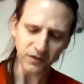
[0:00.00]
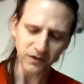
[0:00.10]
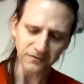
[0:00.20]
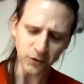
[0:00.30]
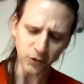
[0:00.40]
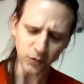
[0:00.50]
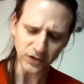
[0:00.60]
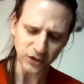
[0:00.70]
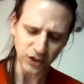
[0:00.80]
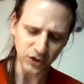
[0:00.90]
The food
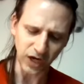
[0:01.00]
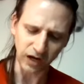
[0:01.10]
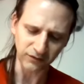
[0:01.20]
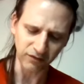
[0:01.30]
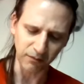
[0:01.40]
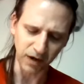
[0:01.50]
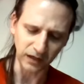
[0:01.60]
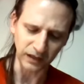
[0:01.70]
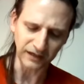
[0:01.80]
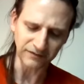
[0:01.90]
was dished out from a
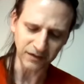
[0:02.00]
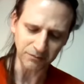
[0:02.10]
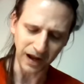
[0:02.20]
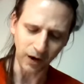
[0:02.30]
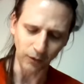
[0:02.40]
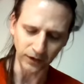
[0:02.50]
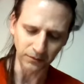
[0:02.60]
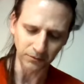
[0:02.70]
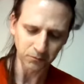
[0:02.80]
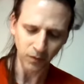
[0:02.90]
leafy bower,
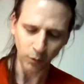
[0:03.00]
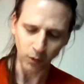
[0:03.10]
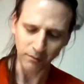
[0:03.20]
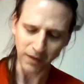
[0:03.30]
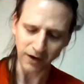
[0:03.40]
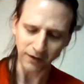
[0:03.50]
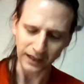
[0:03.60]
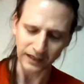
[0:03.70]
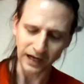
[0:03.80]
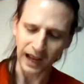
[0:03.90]
where
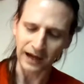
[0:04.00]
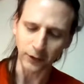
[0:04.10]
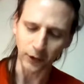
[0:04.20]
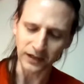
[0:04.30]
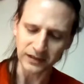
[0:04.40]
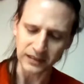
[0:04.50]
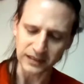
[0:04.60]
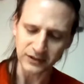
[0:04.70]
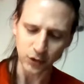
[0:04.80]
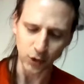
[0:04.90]
Marian and her
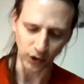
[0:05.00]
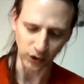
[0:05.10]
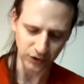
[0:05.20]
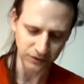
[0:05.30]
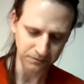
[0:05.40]
attendants cooked.